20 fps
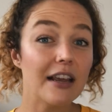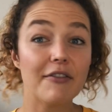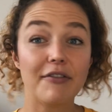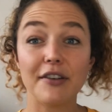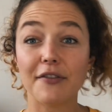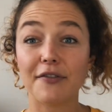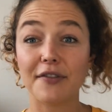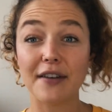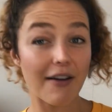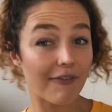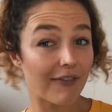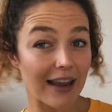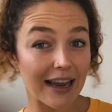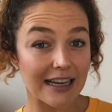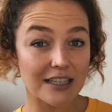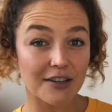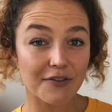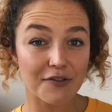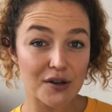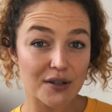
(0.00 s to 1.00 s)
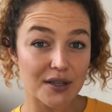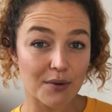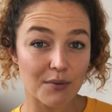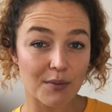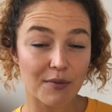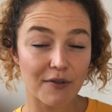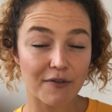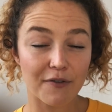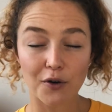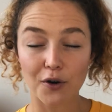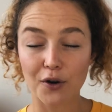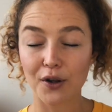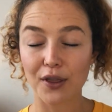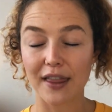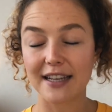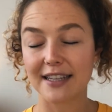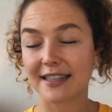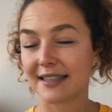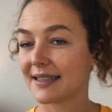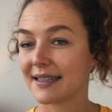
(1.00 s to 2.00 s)
If you've never interviewed someone before,
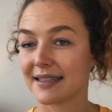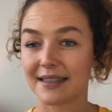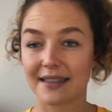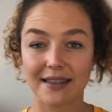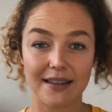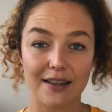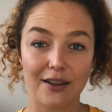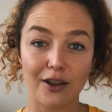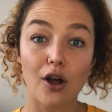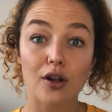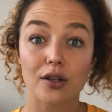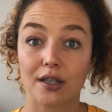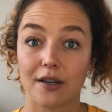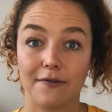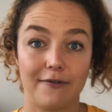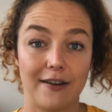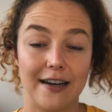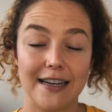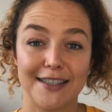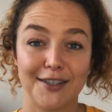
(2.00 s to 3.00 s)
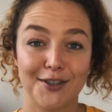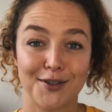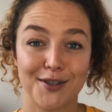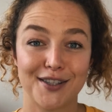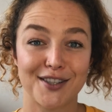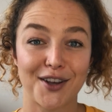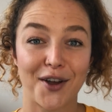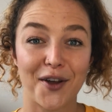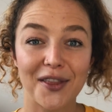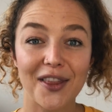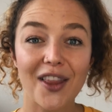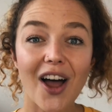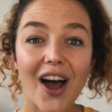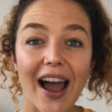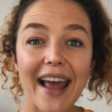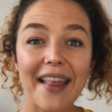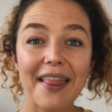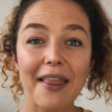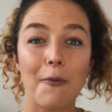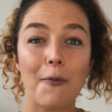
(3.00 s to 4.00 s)
there's lots of resources
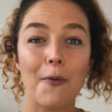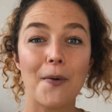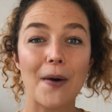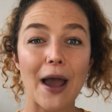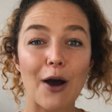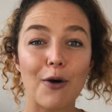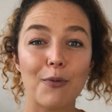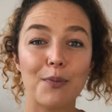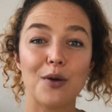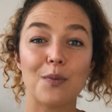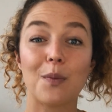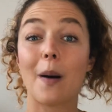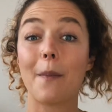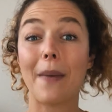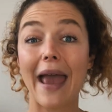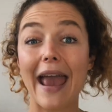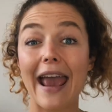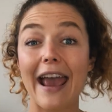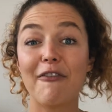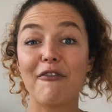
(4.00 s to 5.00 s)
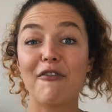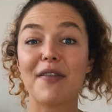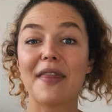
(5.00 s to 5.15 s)
online that will help you prepare for